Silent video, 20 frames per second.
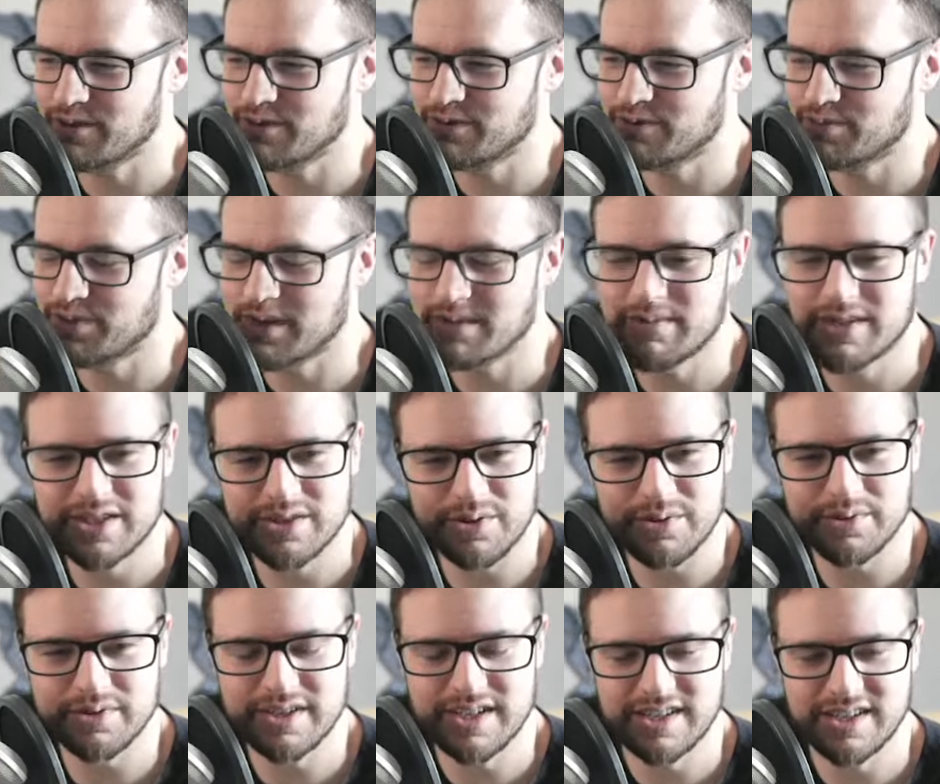pretty much
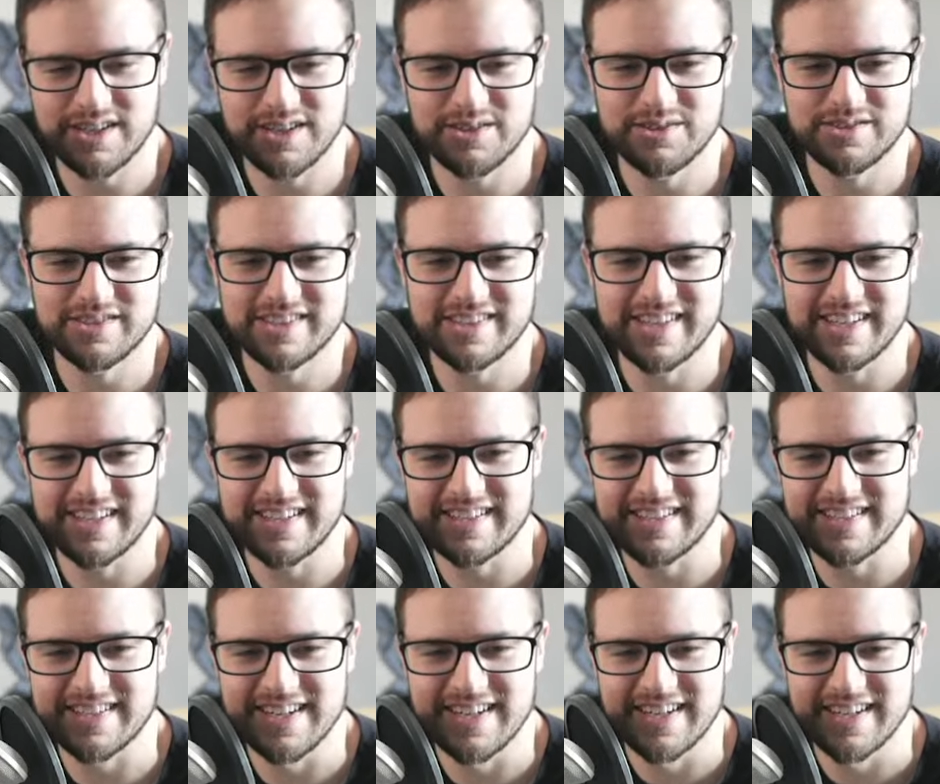only knows
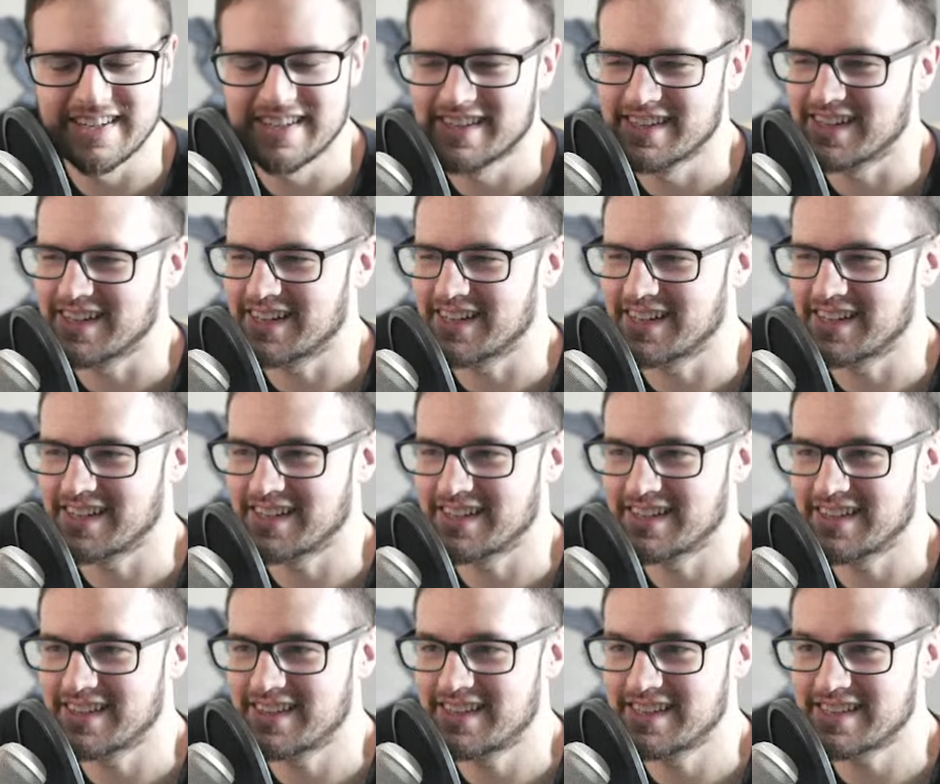that
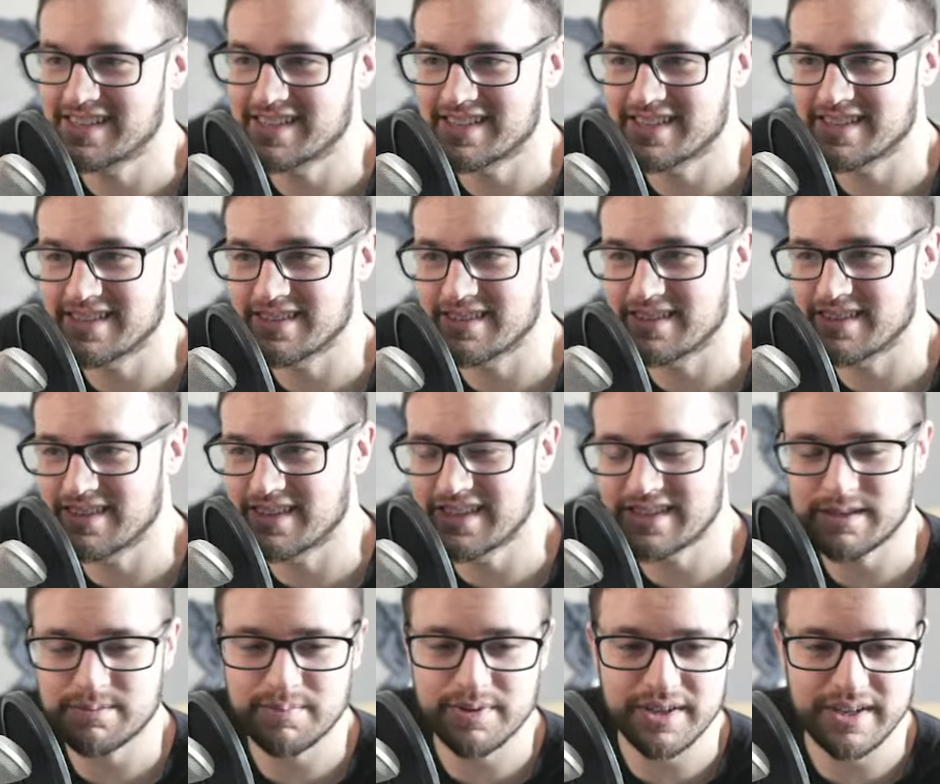this
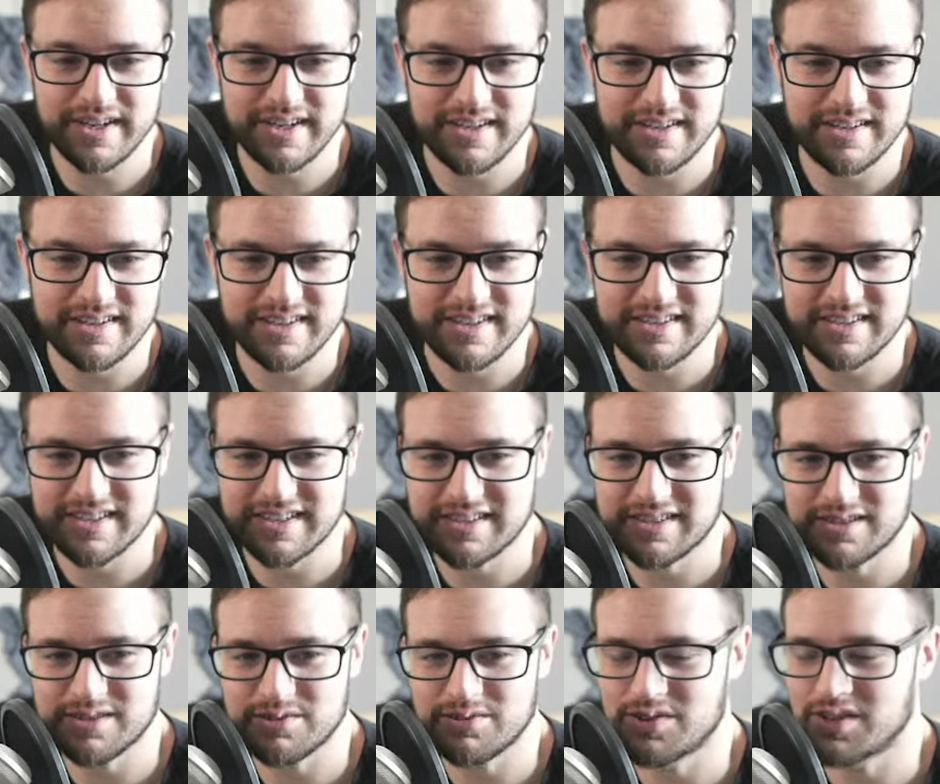player, Eastshade
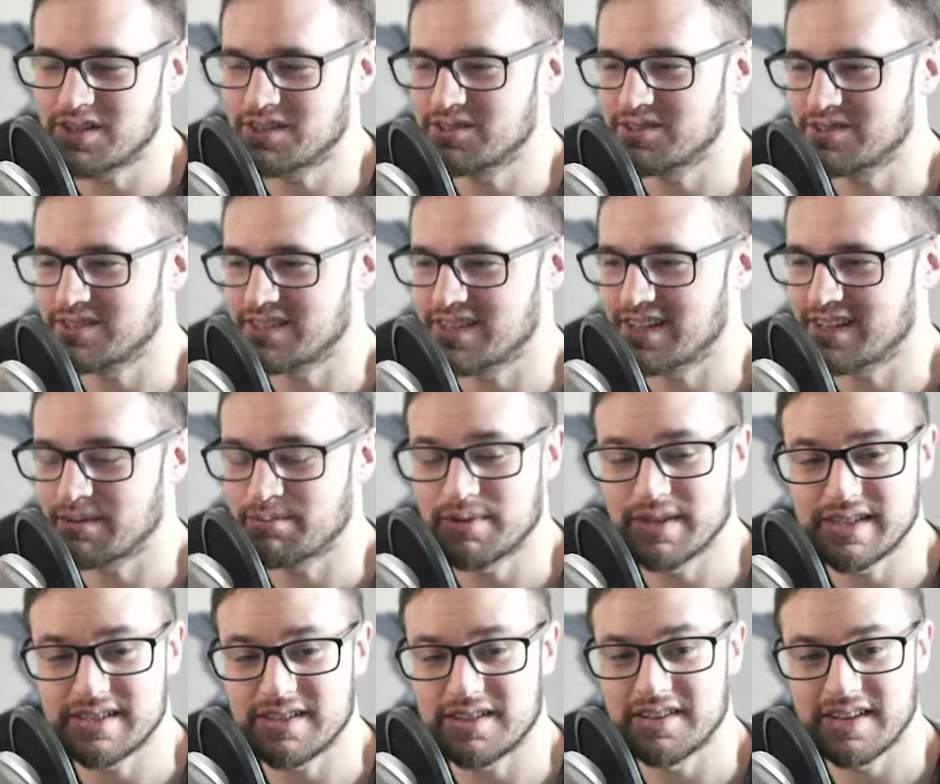Studios,
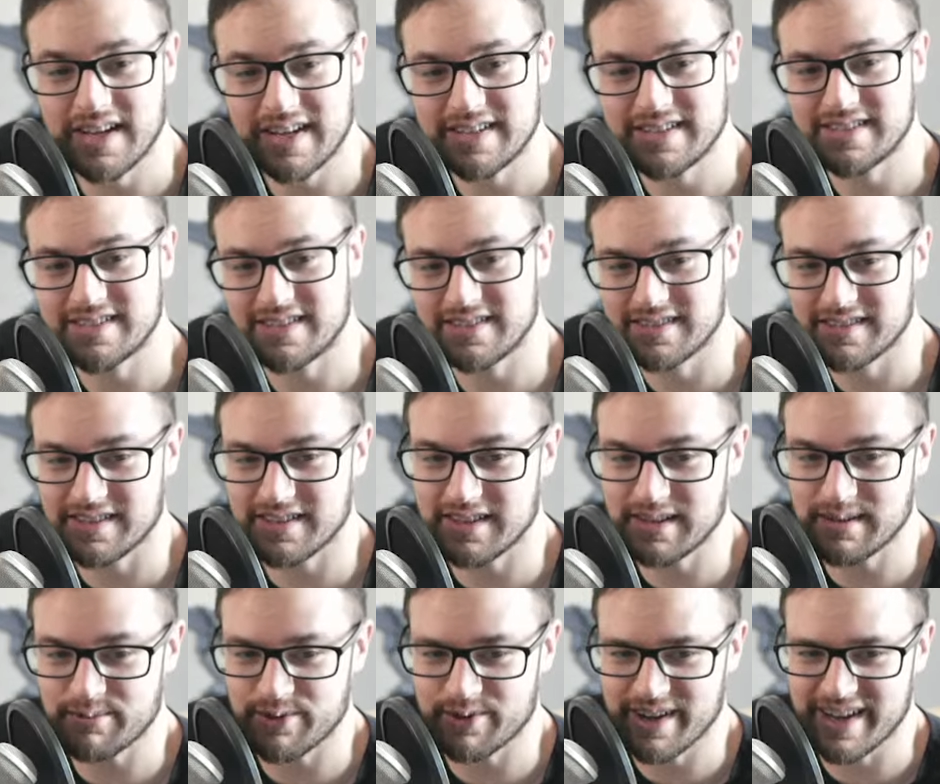plays a lot of Songs of
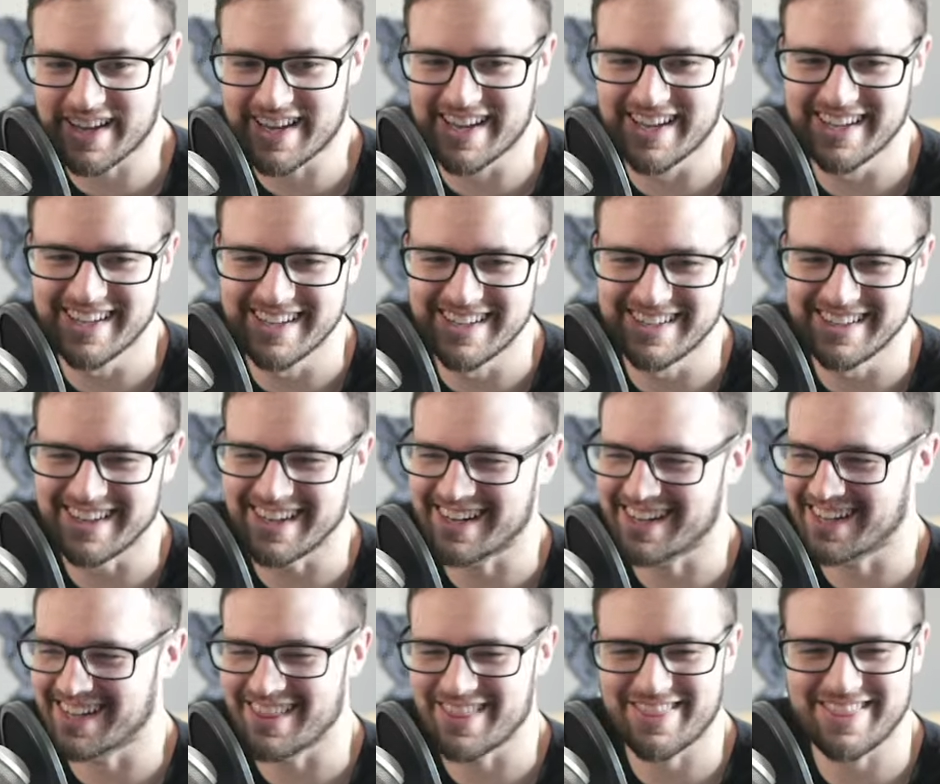Glimmerwick,
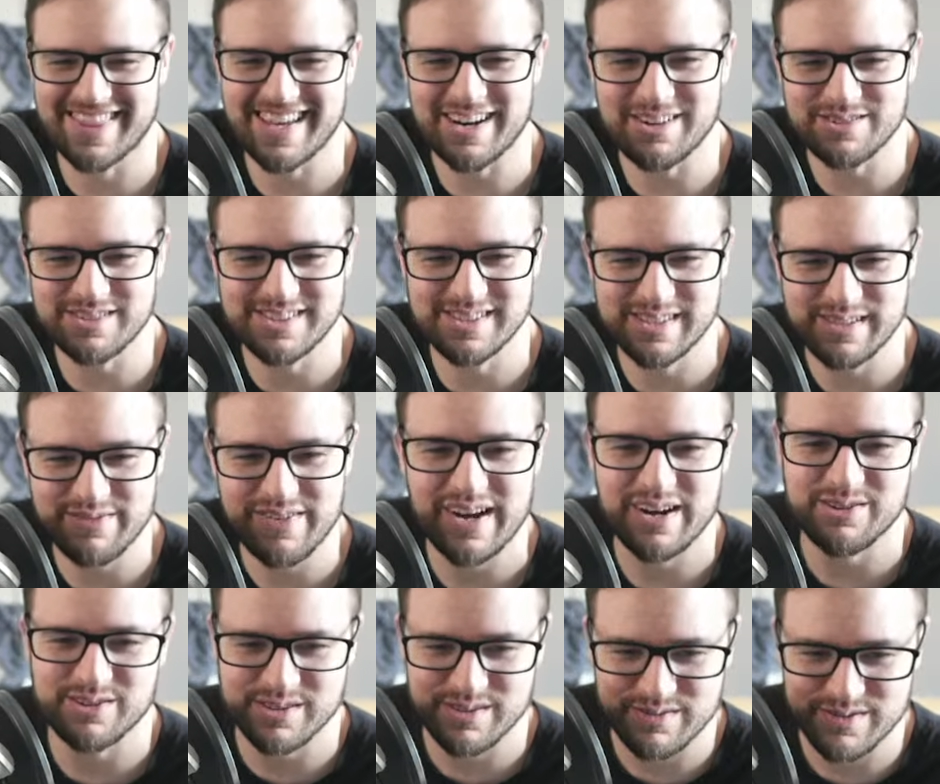like thousands of
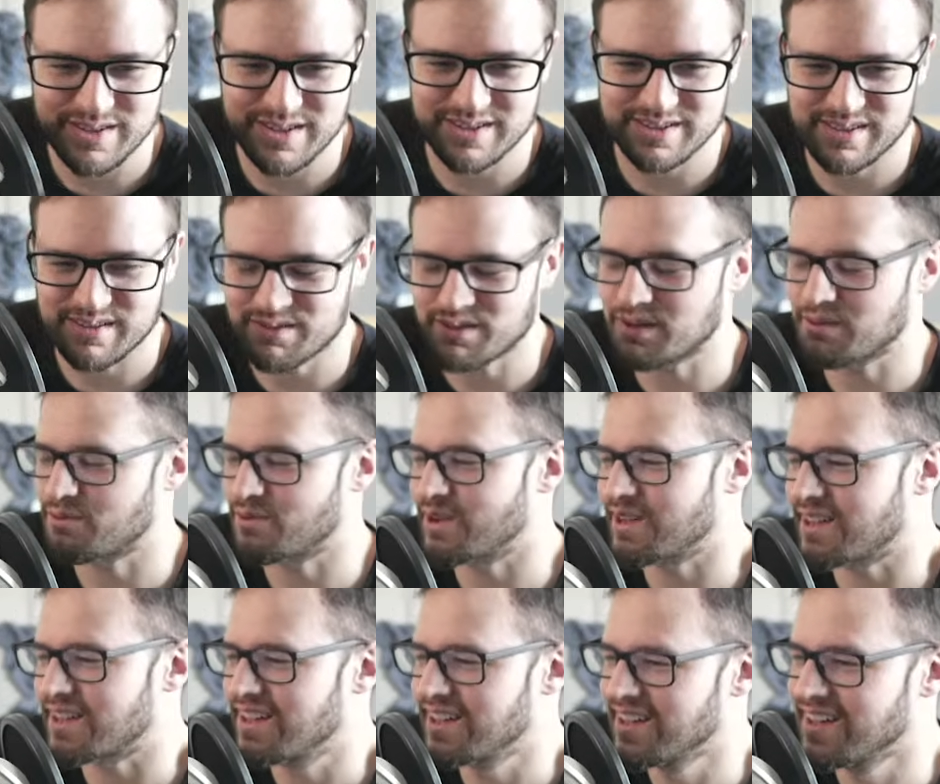hours of Songs of
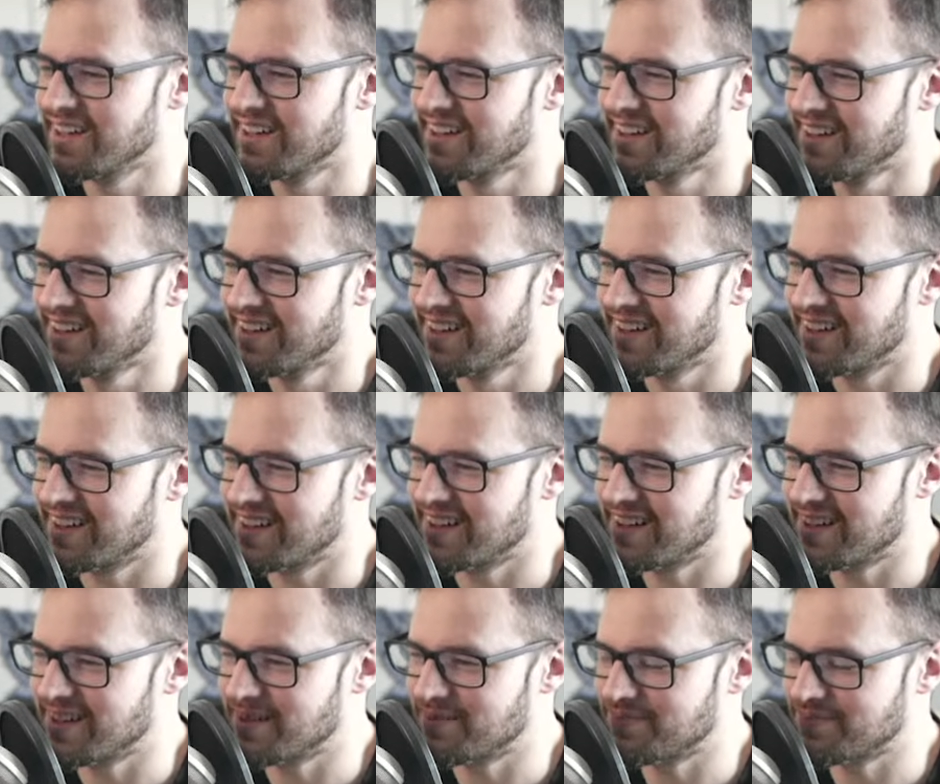Glimmerwick.
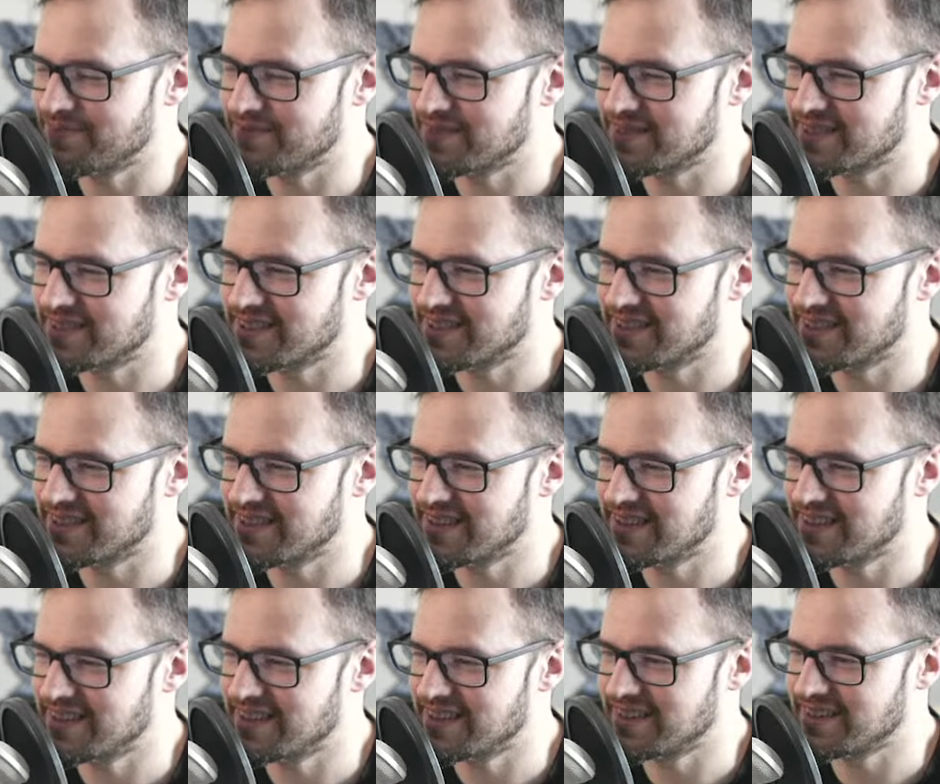So
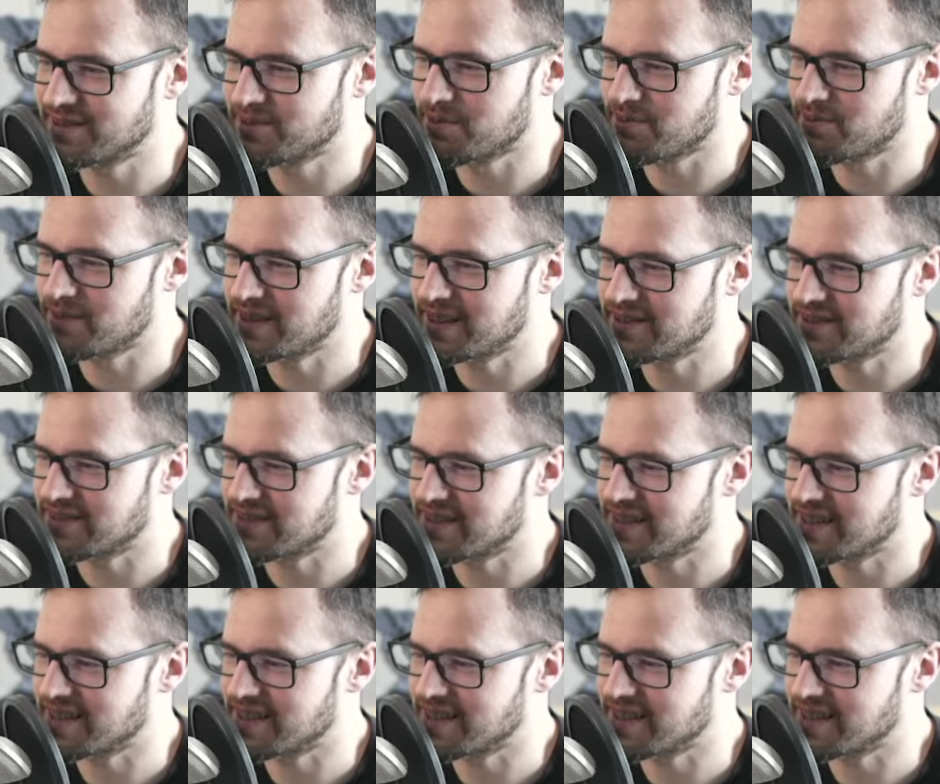this will be interesting to